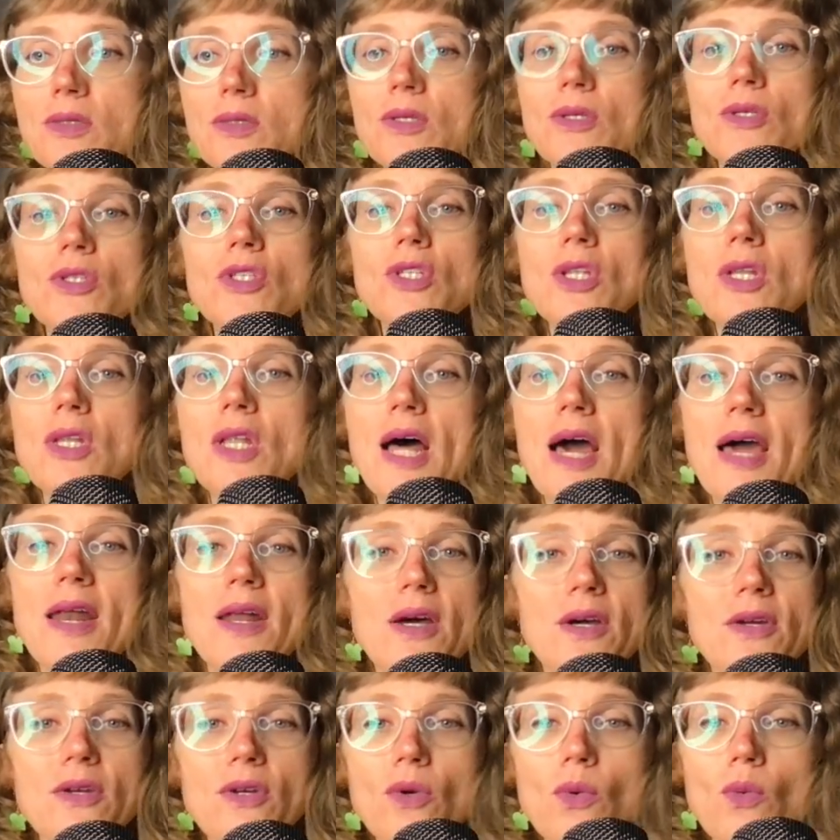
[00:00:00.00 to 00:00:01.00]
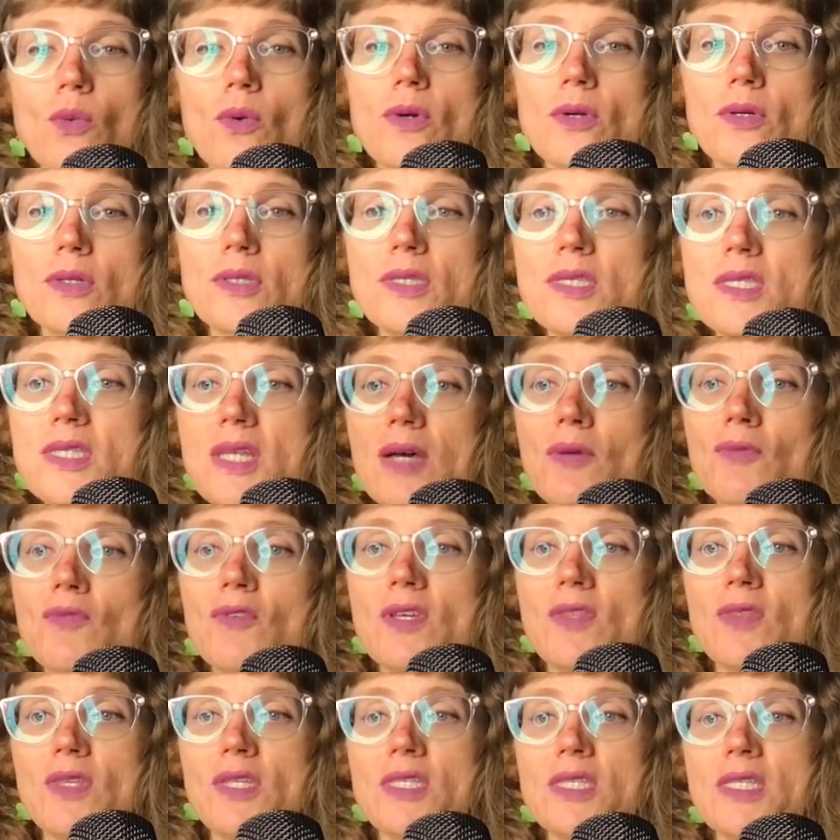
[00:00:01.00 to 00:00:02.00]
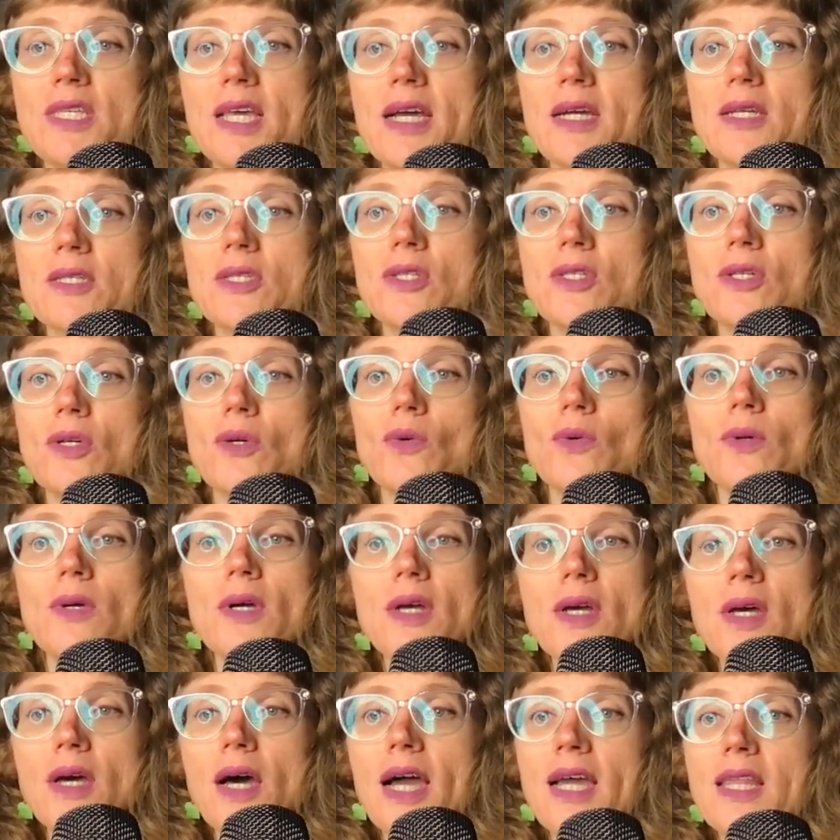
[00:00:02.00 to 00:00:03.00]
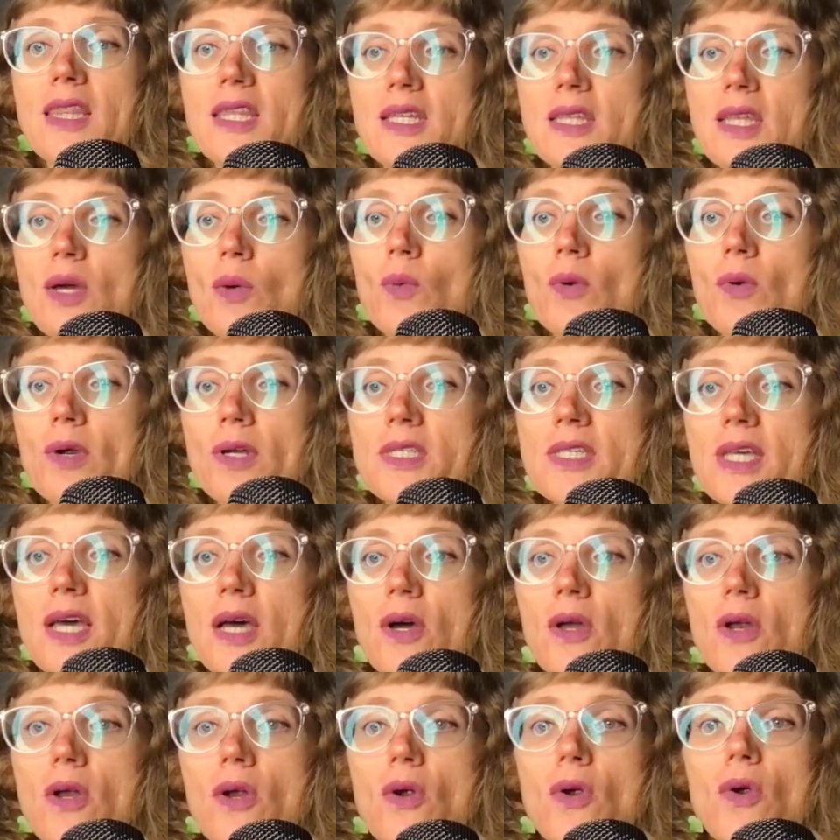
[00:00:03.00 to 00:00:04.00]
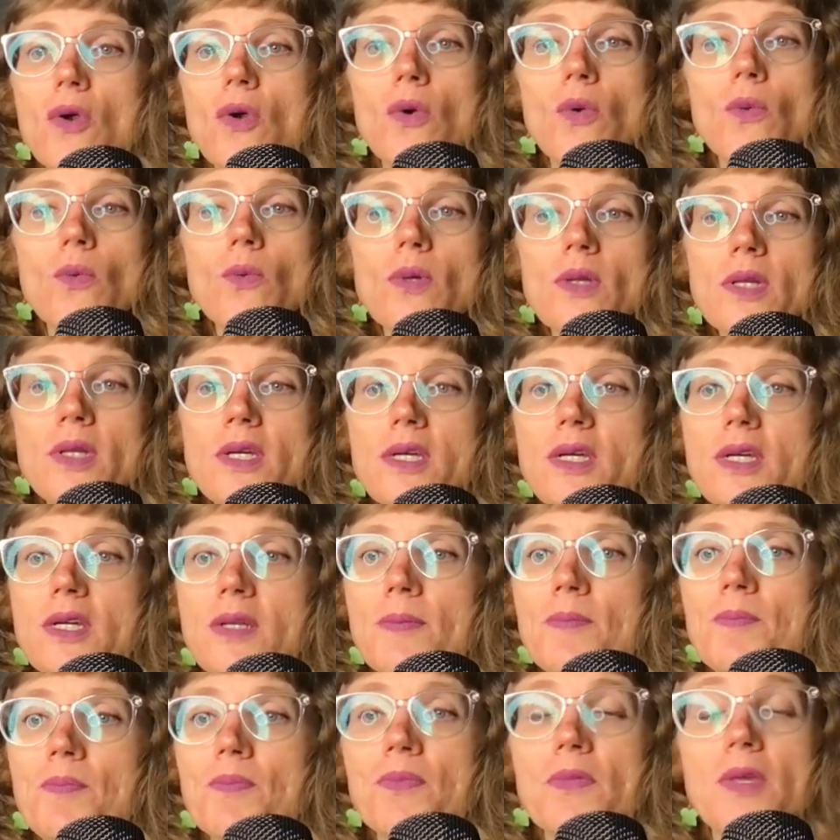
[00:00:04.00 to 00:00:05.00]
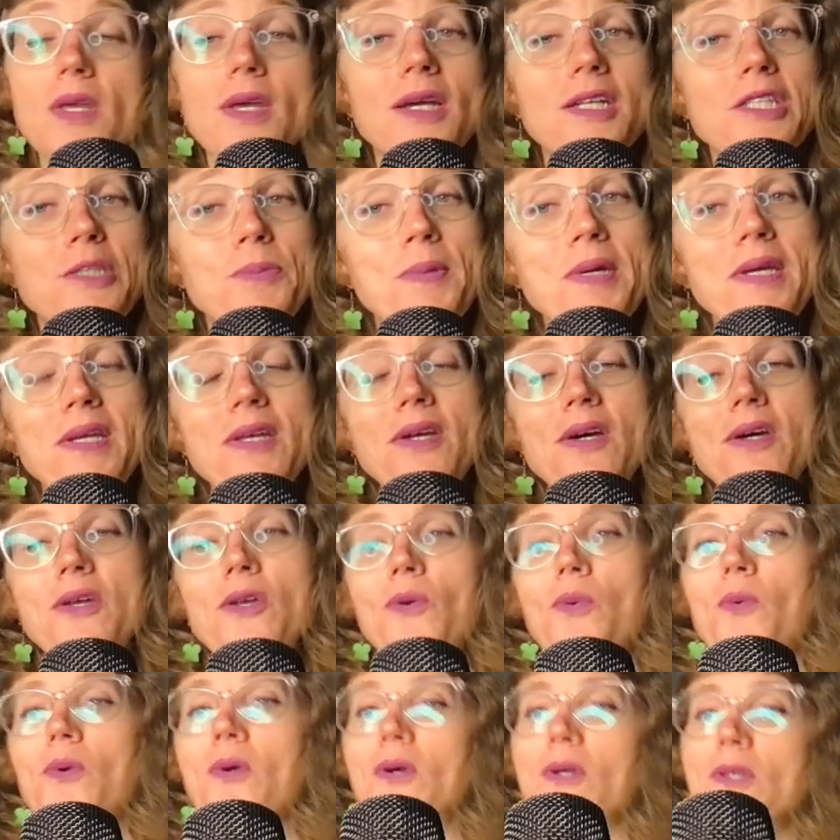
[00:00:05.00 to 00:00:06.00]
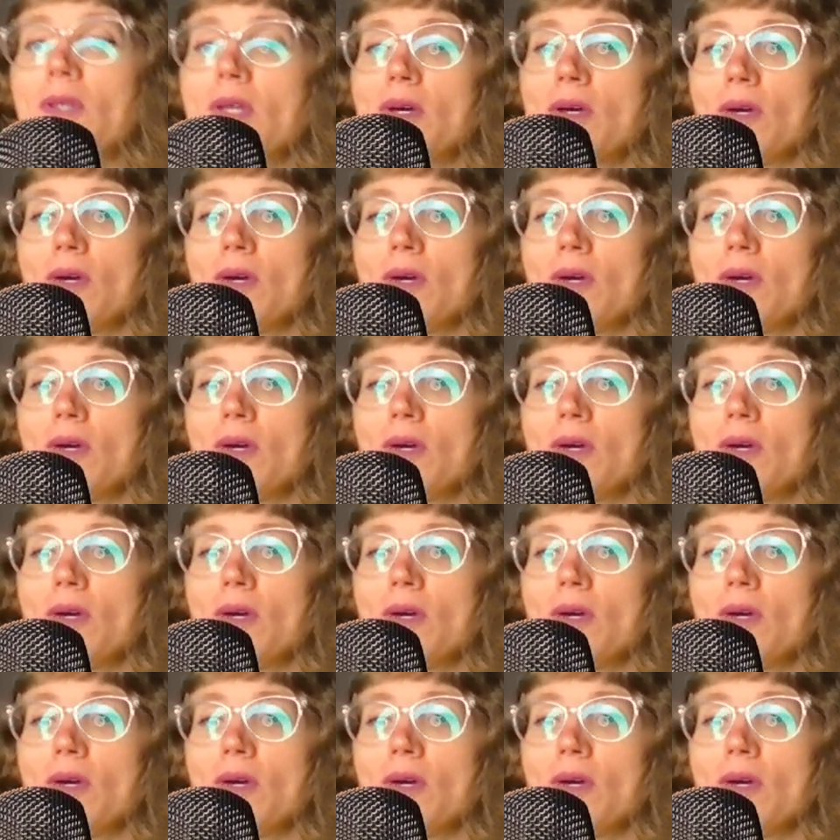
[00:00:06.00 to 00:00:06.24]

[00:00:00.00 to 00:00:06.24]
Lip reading: There's a lot of Underworld stuff in this deck, so I think that works out really good. And speaking of Underworld,